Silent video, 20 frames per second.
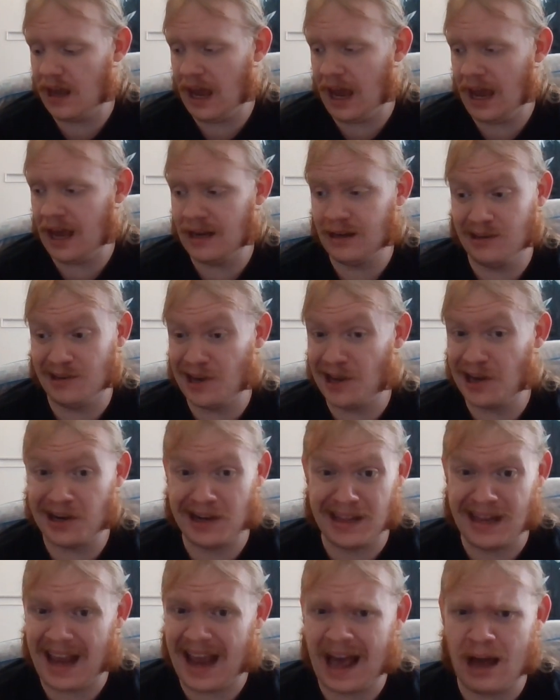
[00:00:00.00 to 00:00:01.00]
and
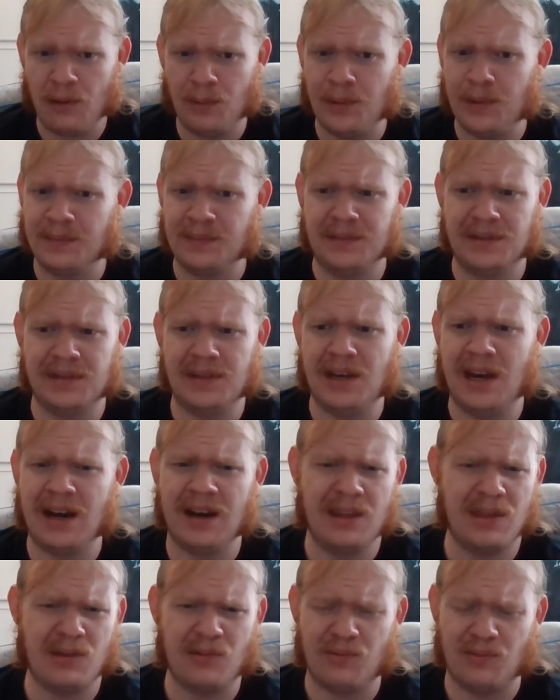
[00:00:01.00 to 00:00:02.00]
none of
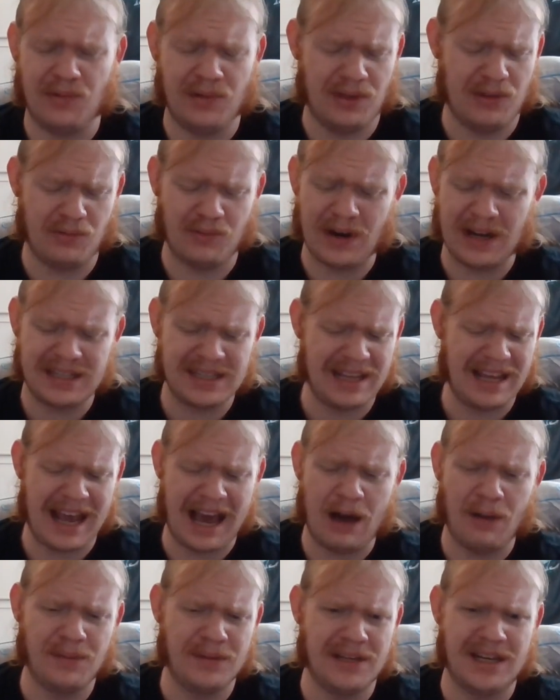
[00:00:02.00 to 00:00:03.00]
the rest of the
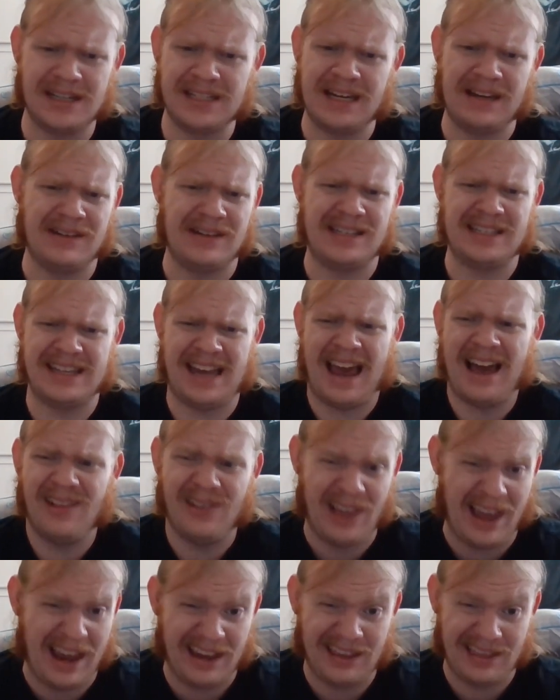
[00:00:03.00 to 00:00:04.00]
album doesn't even
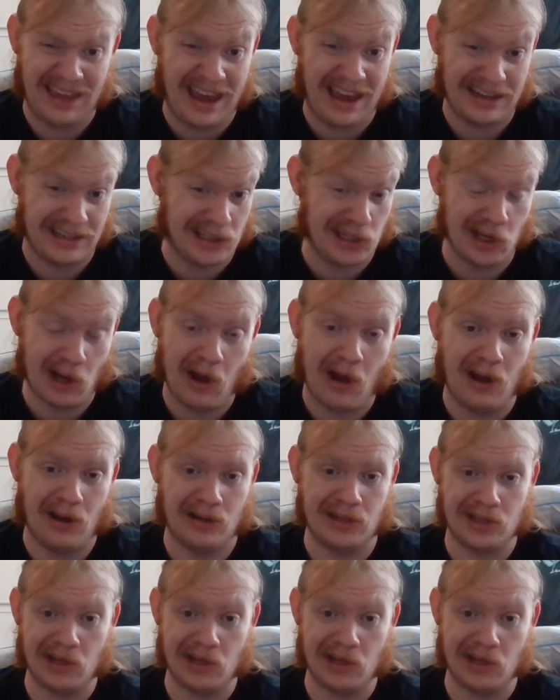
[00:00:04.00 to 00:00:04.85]
sound like that song.